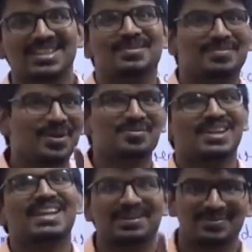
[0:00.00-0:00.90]
it
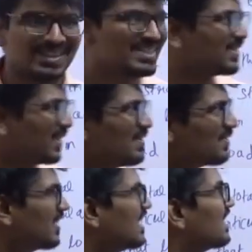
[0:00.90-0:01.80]
properly. I'm very sorry
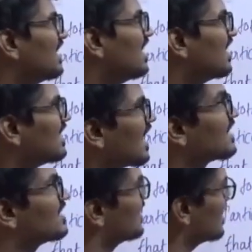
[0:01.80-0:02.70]
for it.
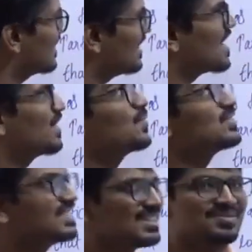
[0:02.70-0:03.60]

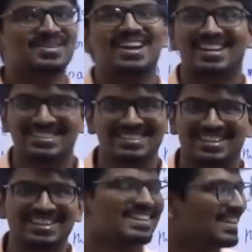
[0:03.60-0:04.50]
Castigliano's theorem. Yeah, it is
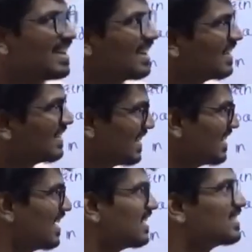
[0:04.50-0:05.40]
correct. And
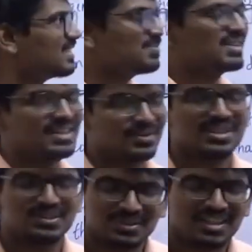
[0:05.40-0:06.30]
then energy method.
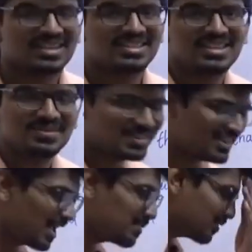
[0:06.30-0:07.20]
Okay, so there are three different names